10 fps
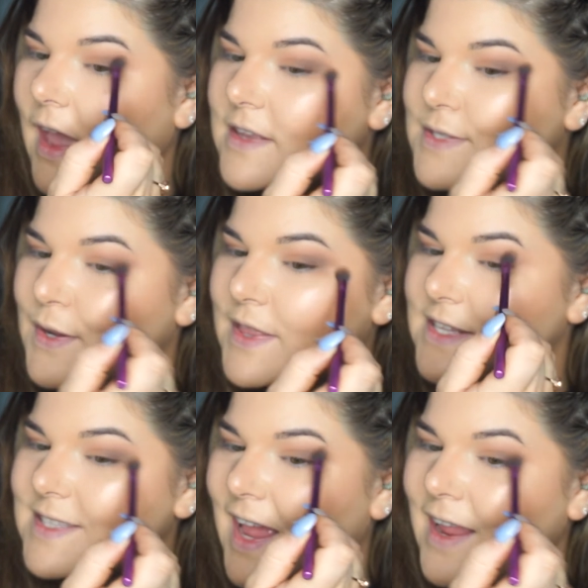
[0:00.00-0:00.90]
So
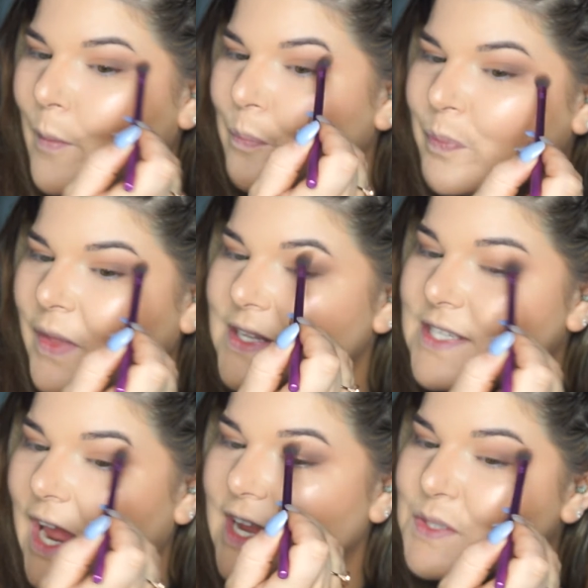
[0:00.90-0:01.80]
there's like
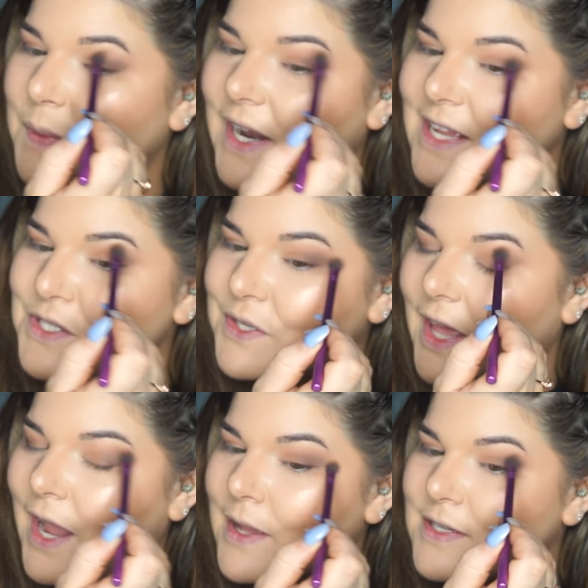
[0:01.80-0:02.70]
days when I do
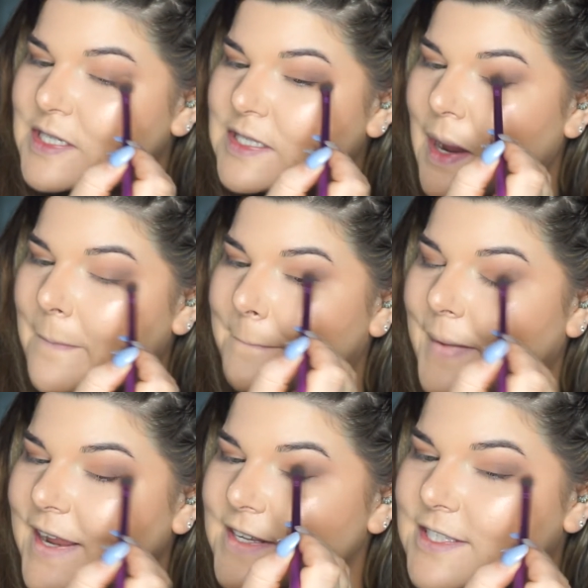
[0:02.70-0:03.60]
like just a
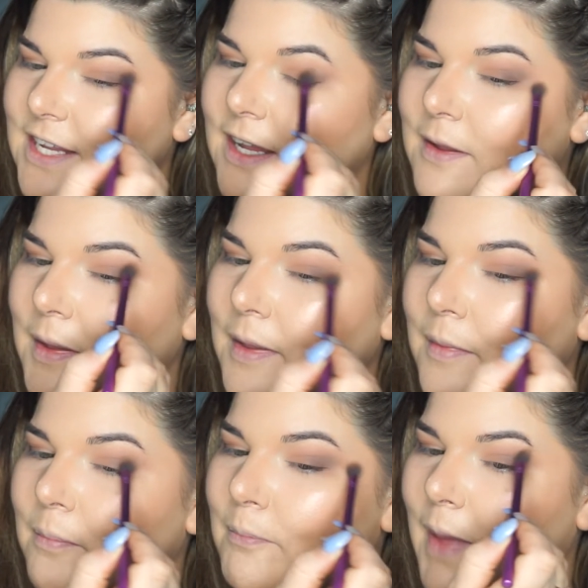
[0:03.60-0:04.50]
basic
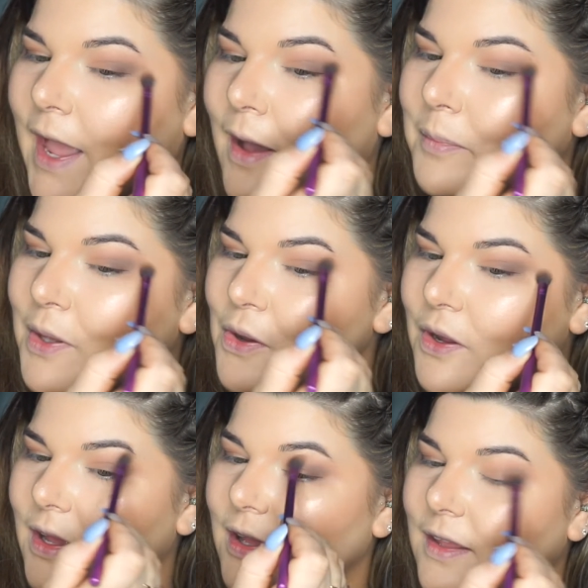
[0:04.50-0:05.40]
makeup
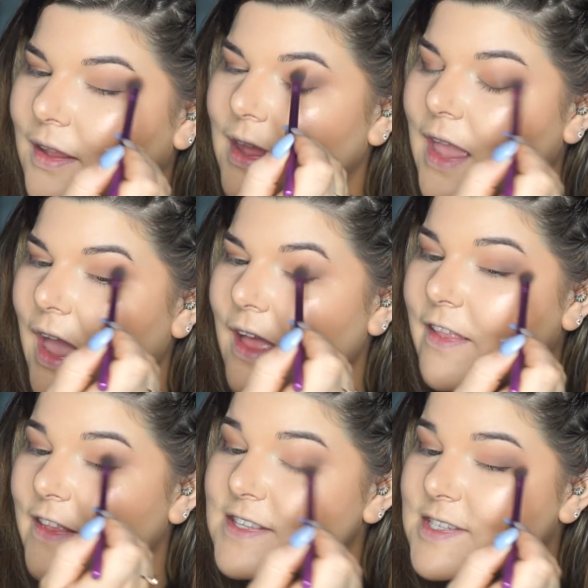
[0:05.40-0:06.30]
look, and
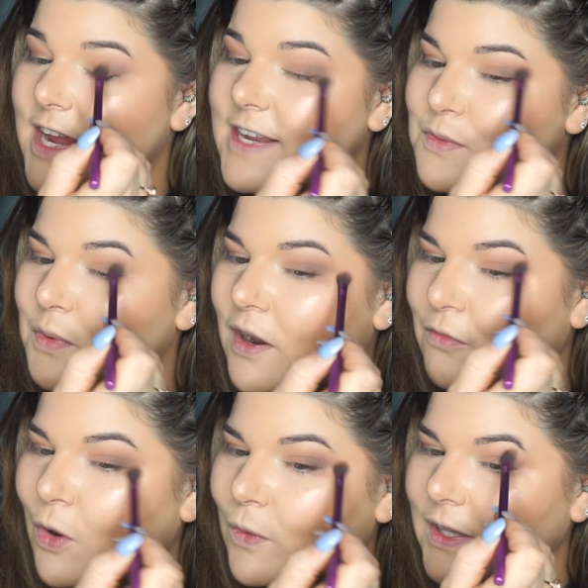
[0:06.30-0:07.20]
then there's days when I
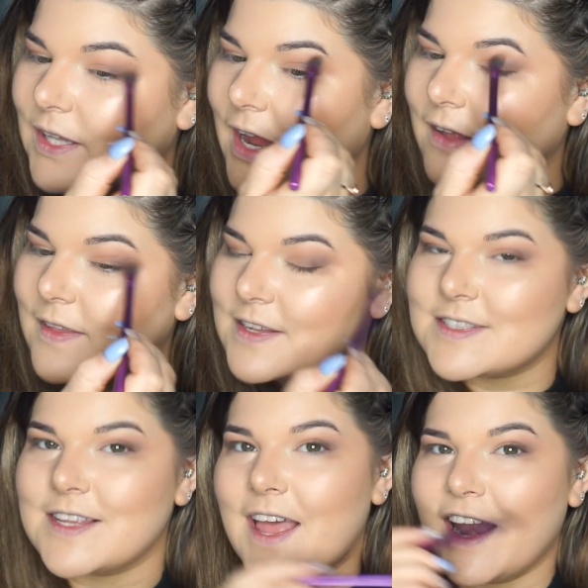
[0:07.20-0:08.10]
roll in like
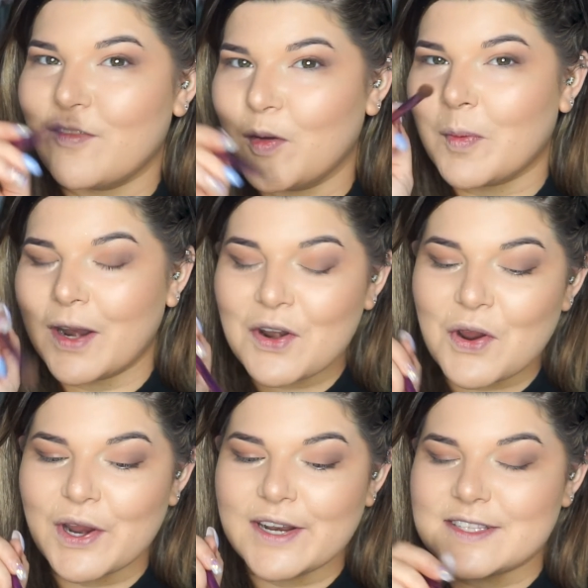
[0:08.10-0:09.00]
this, and everybody
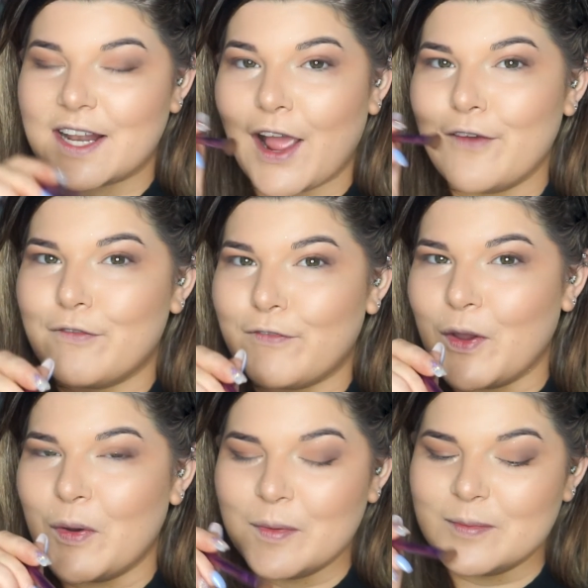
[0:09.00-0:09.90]
knows that I have
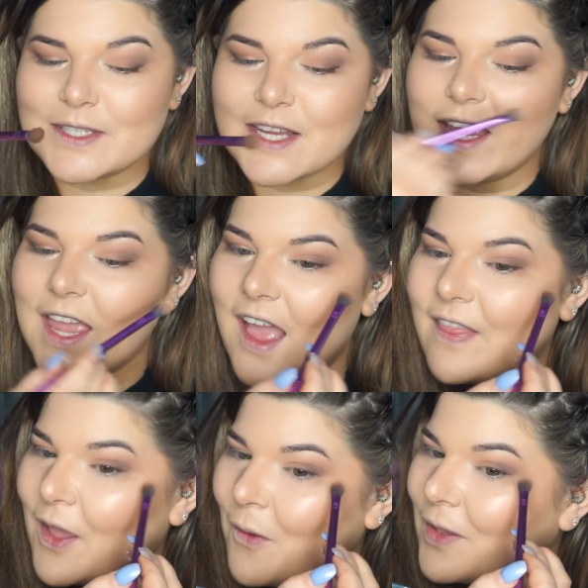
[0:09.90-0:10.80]
filmed, and
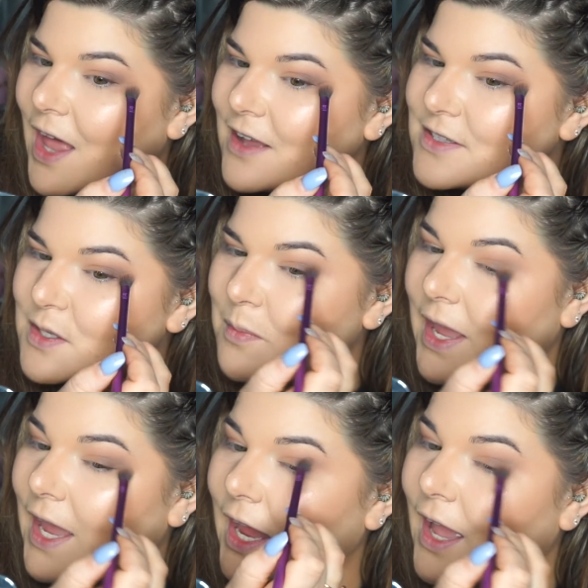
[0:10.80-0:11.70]
they all ask
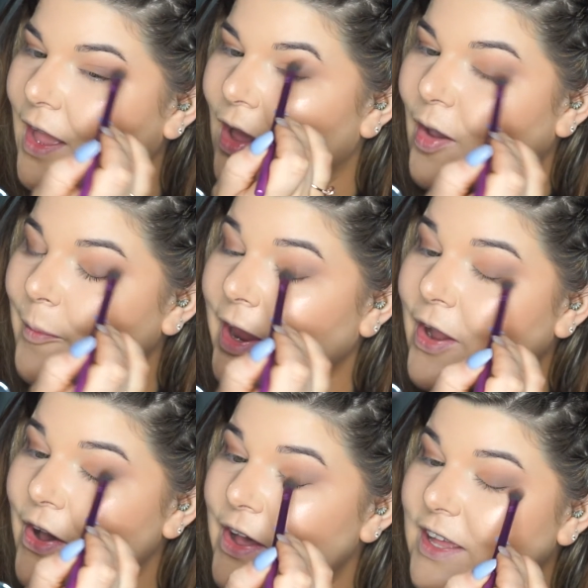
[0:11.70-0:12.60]
me, oh my
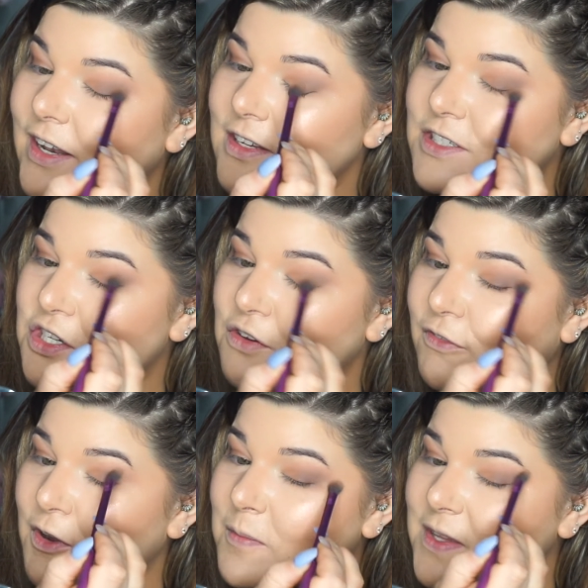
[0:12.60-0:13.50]
god, did you
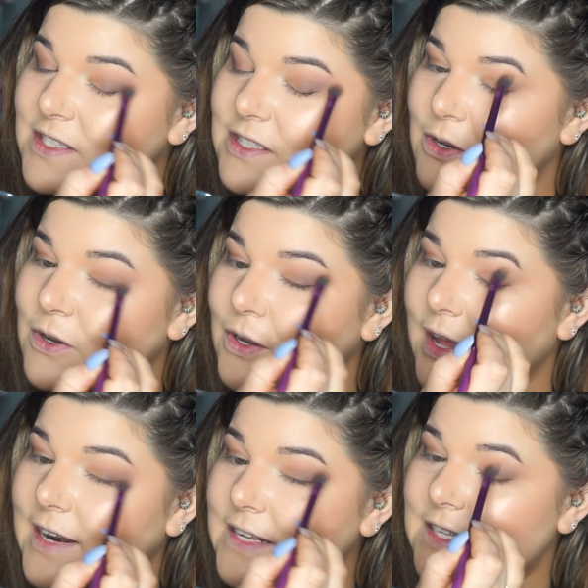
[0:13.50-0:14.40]
film this look?
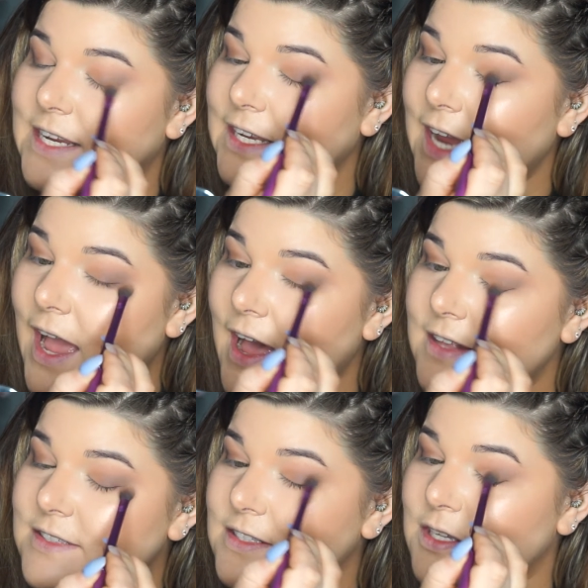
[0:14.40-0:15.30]
And I say
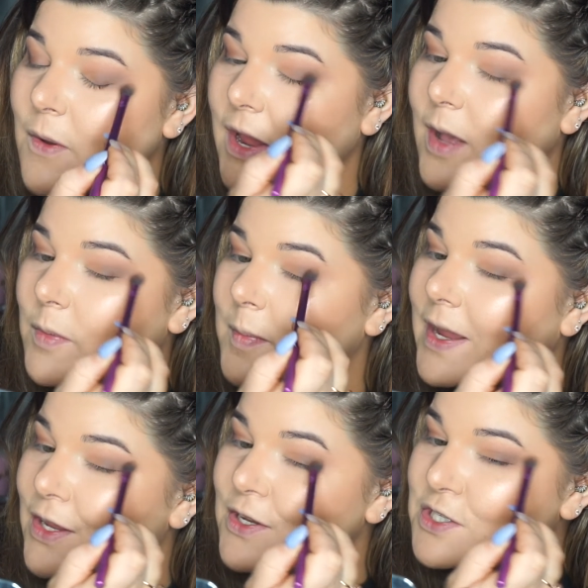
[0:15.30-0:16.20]
yes, it's going up on my
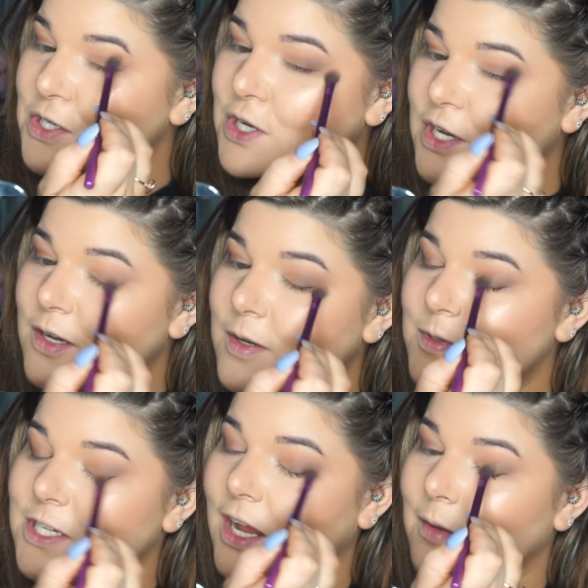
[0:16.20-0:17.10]
YouTube,
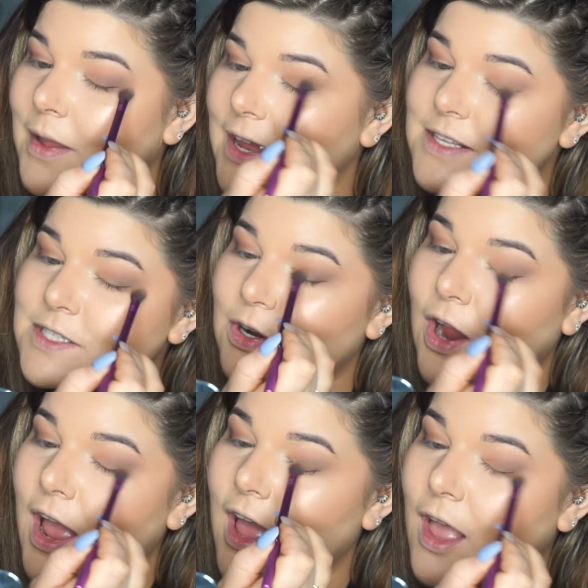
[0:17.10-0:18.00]
check my
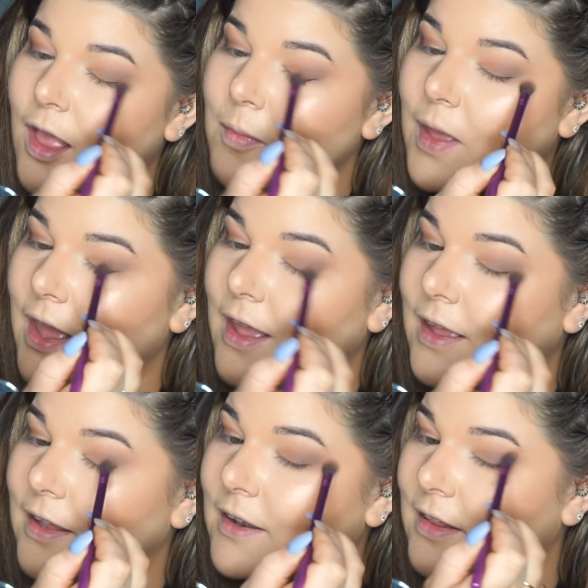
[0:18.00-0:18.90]
Instagram,
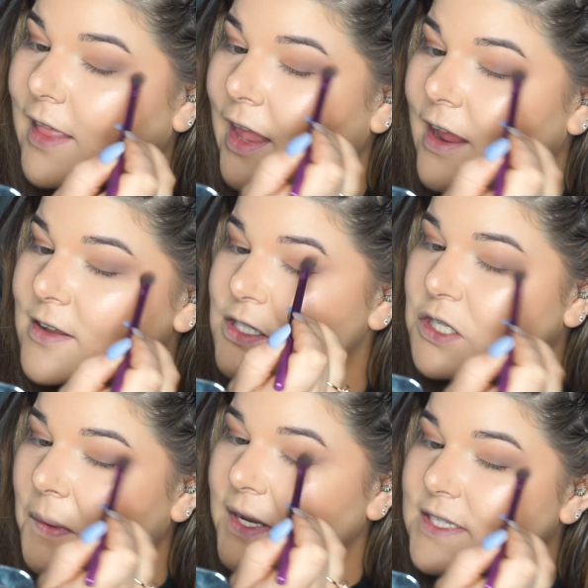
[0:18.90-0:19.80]
and they get
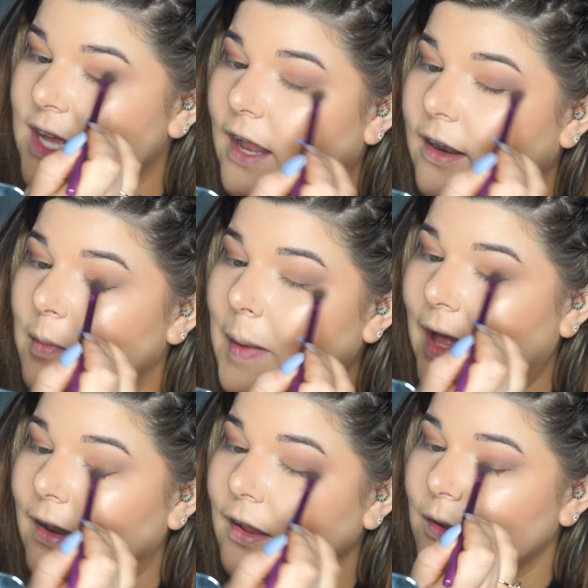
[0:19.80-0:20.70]
so excited
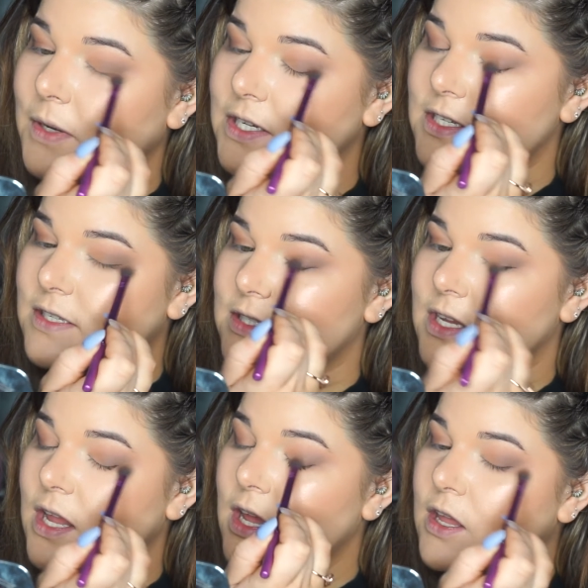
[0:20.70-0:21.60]
about it, which is
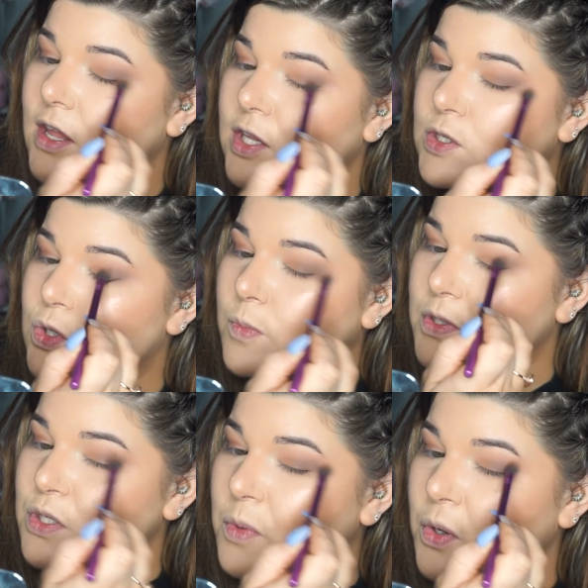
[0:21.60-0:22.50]
super,
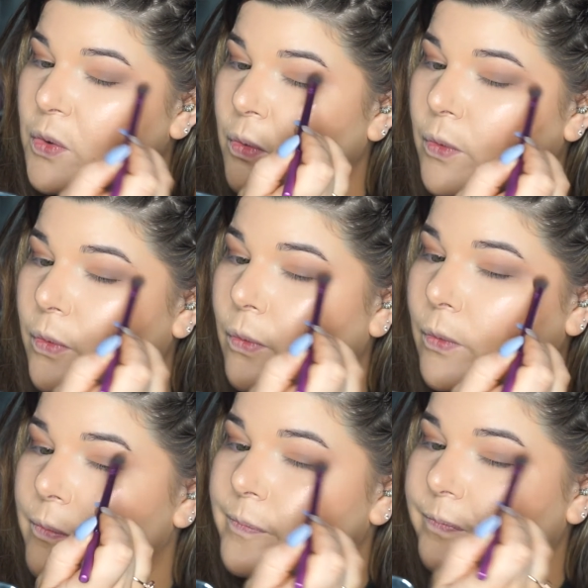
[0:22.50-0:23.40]
super cool.